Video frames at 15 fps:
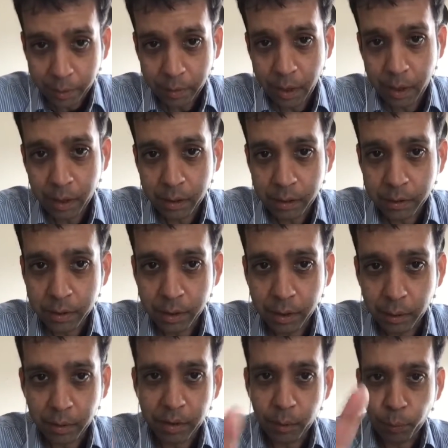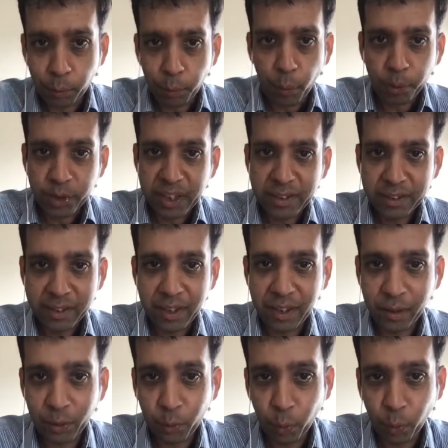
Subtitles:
And in both these things,